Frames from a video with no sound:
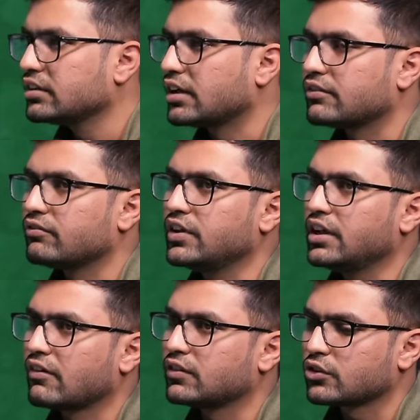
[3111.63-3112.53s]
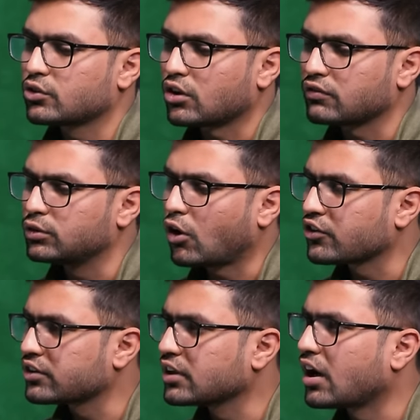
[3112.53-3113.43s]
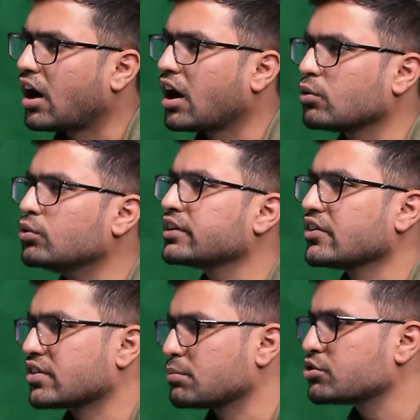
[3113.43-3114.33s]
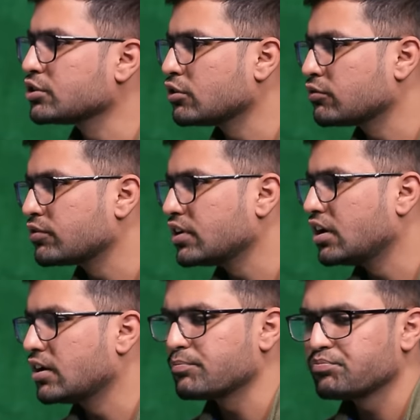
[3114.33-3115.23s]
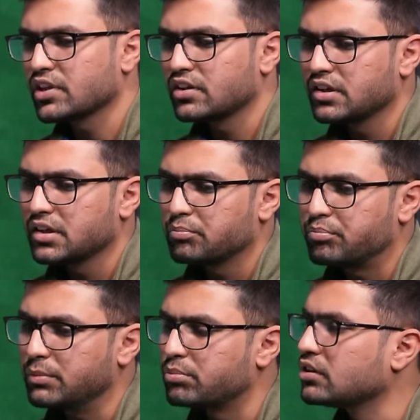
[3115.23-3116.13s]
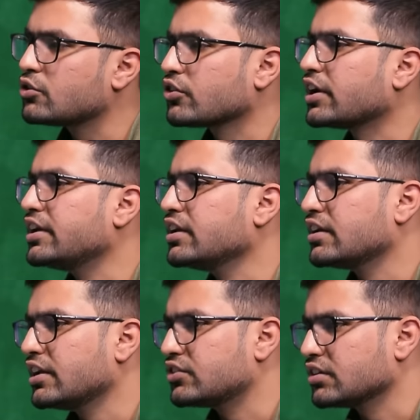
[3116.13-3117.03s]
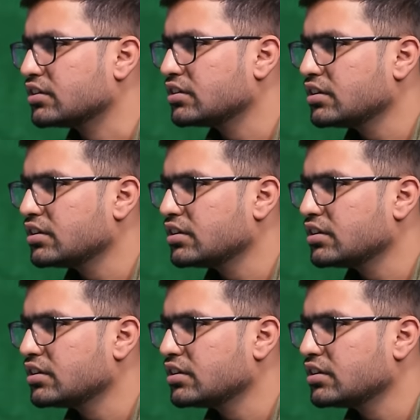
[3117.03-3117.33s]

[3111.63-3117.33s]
That we have sort of lost our own conception of people, society, and nature.